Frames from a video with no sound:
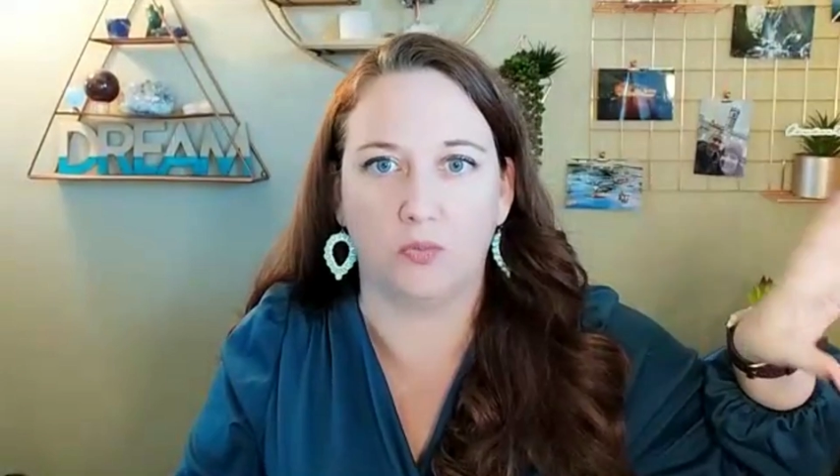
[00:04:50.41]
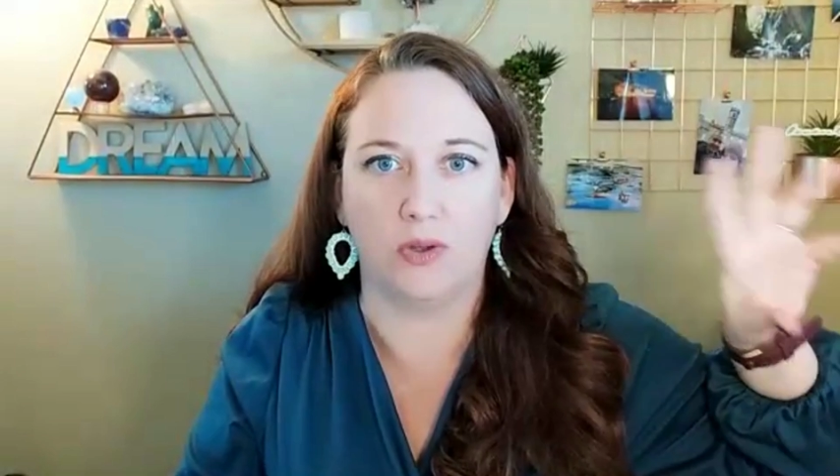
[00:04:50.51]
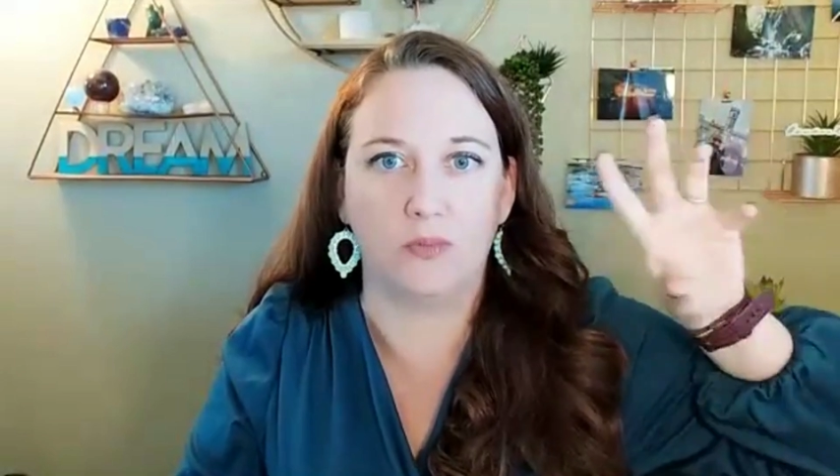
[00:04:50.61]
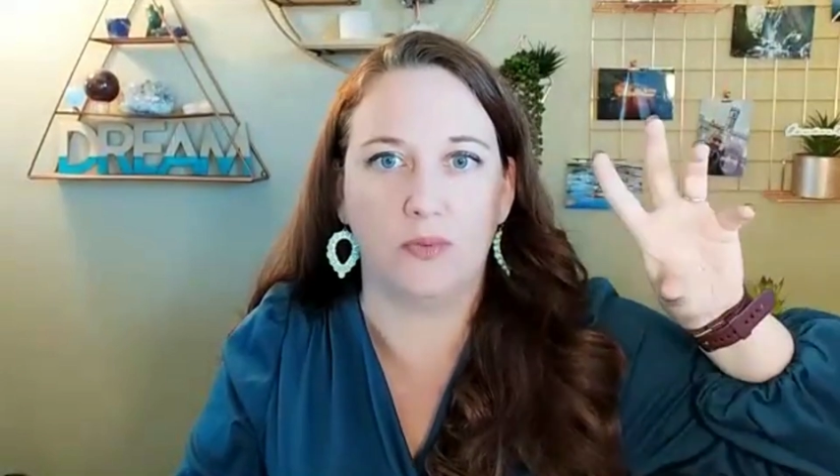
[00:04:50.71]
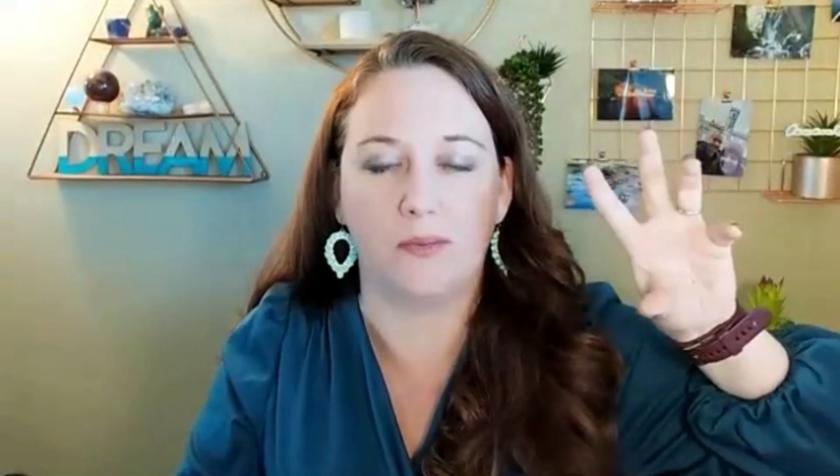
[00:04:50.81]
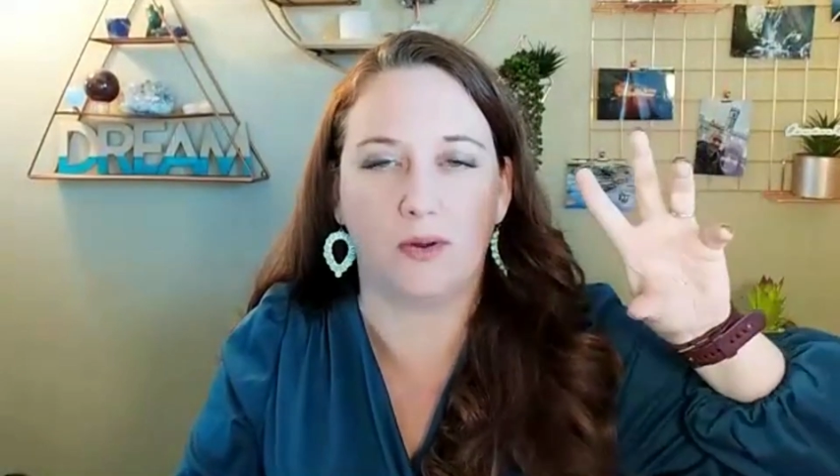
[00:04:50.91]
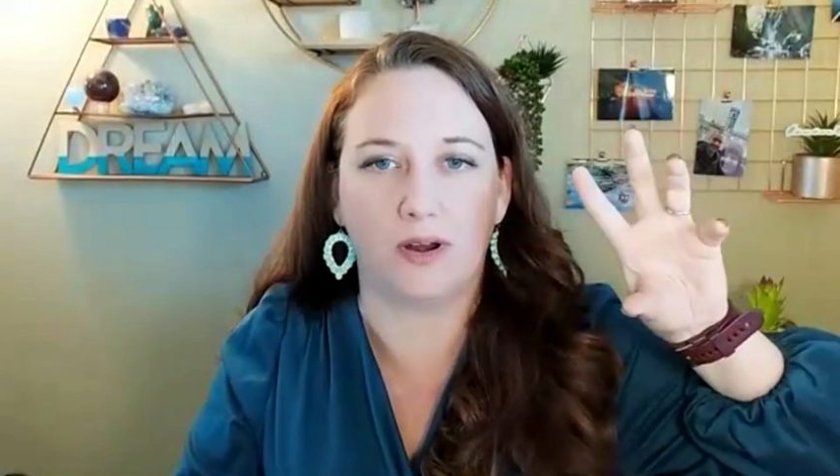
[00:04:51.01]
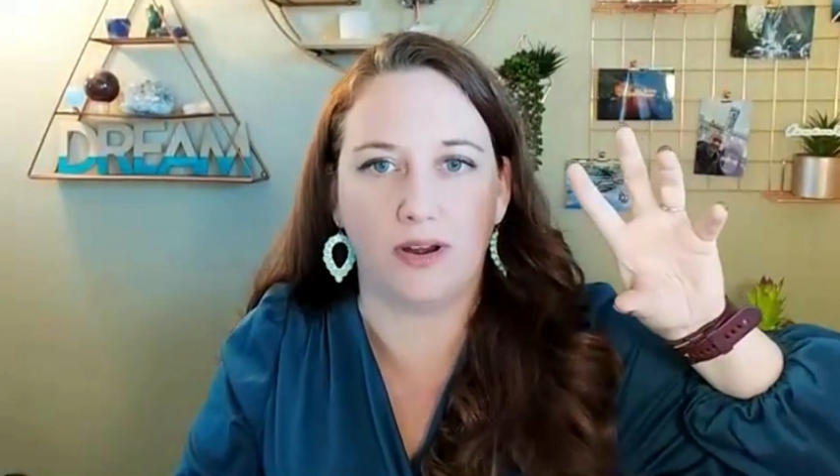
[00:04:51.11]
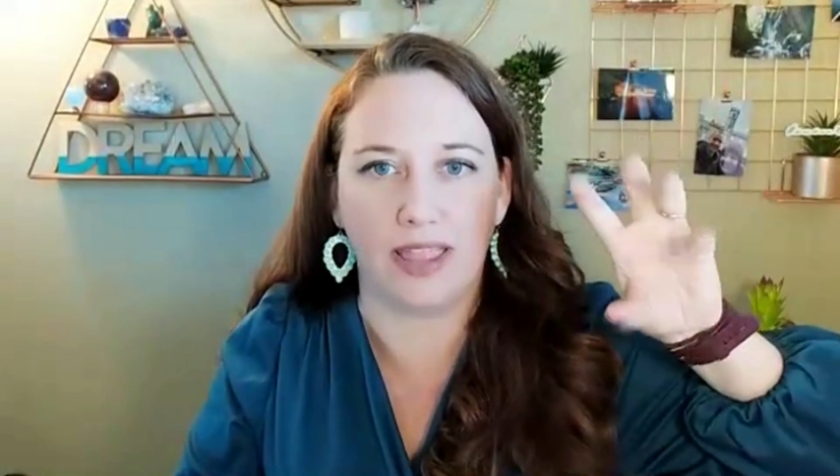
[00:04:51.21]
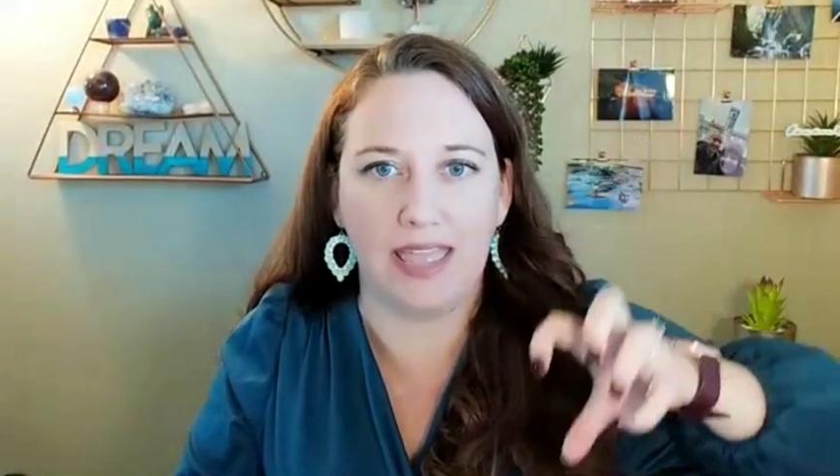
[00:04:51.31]
when we
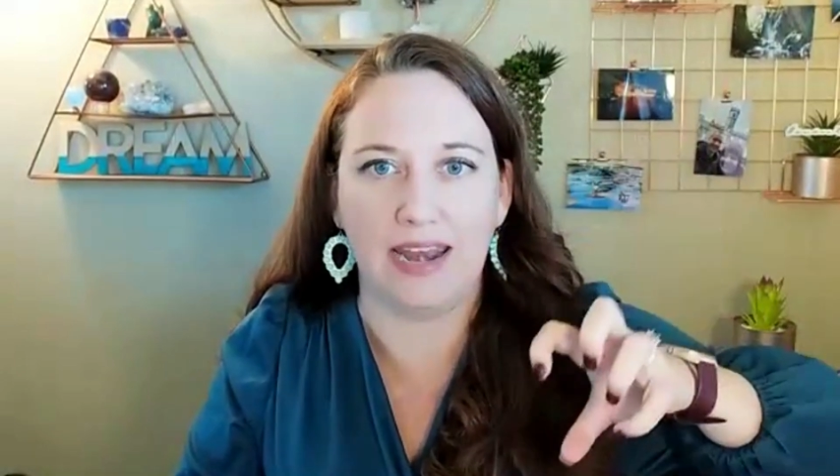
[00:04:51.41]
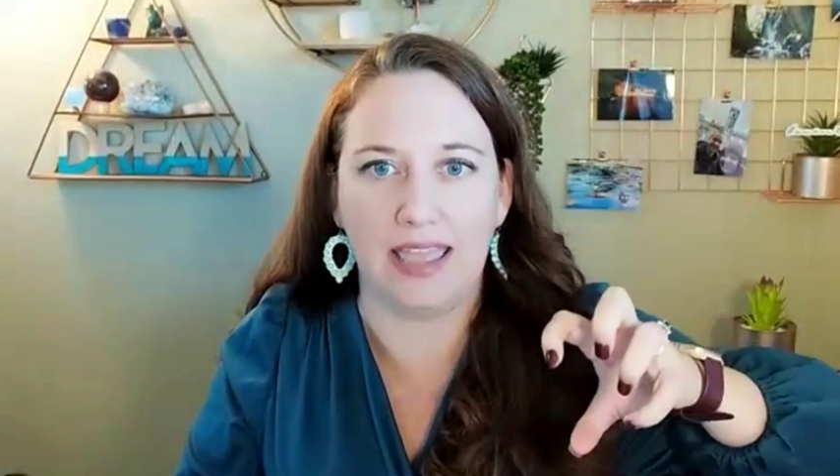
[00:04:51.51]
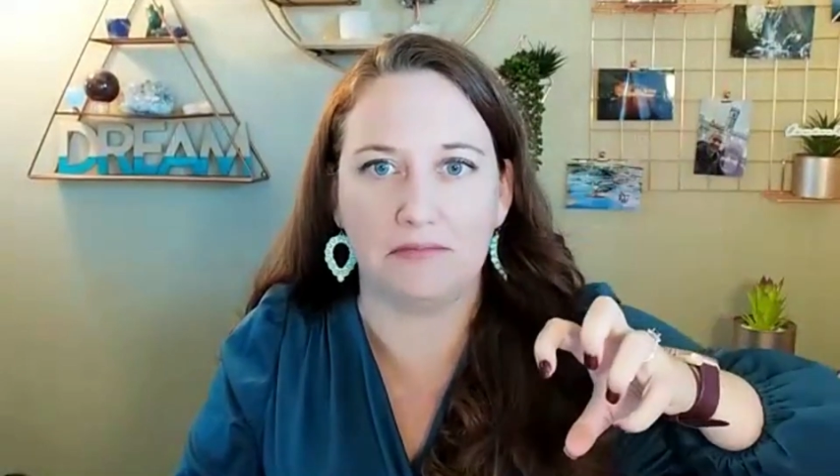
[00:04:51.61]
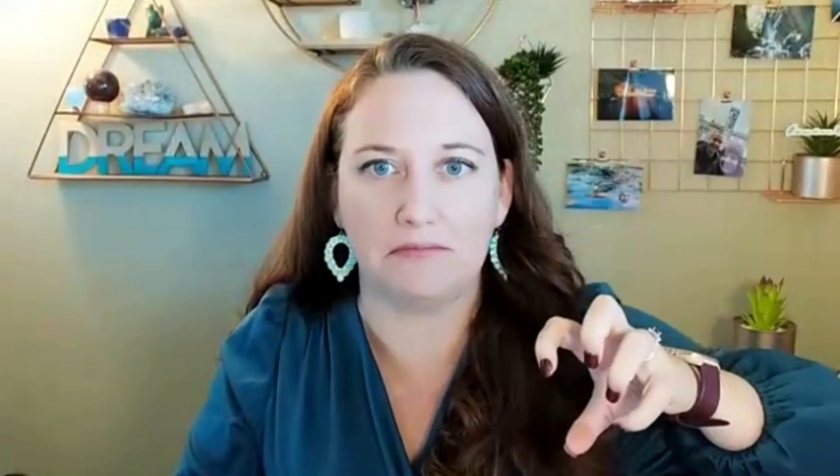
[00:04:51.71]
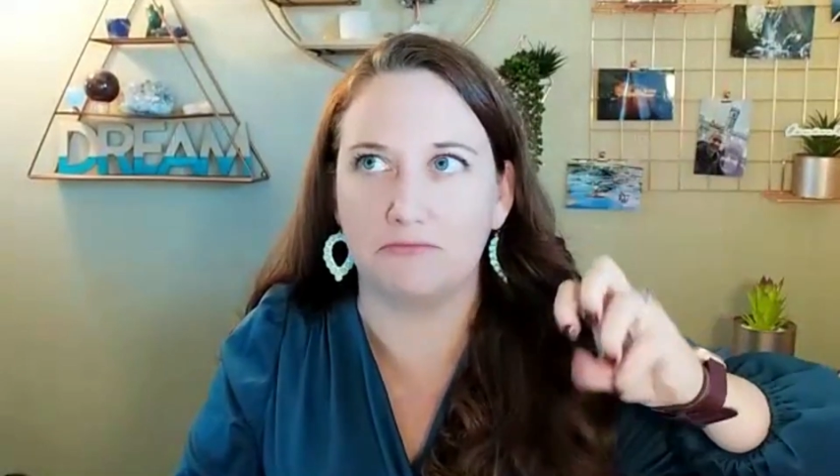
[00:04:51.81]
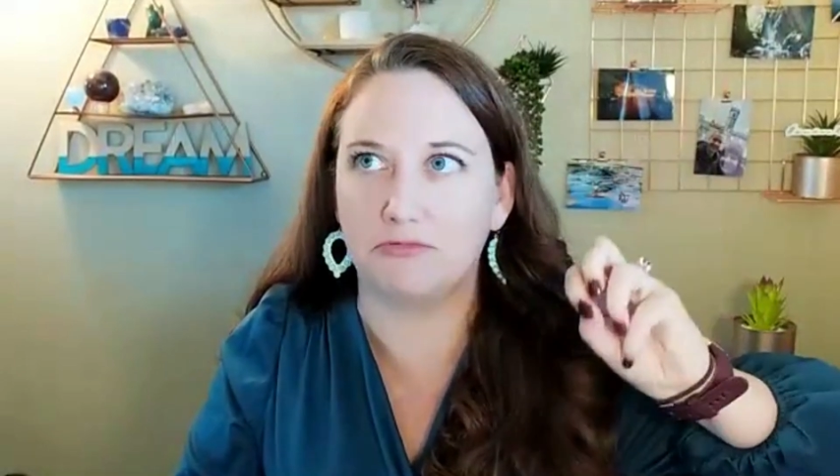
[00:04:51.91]
were in it